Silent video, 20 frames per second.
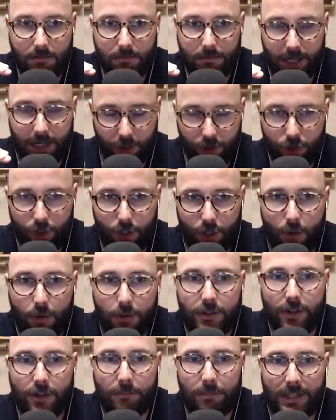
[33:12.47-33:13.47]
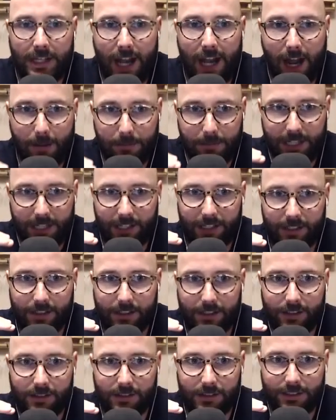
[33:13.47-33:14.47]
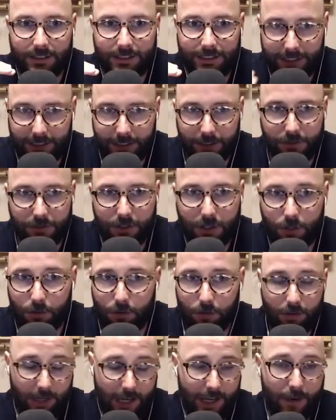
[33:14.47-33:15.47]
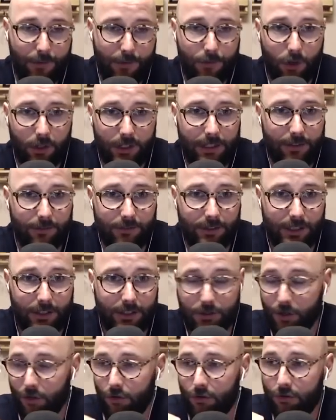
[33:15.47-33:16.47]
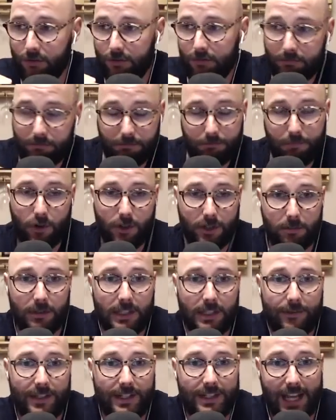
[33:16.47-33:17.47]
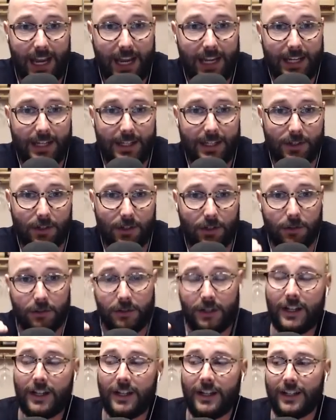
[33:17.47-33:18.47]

But it should also have been happening years ago, and if not even years ago, possibly even decades ago.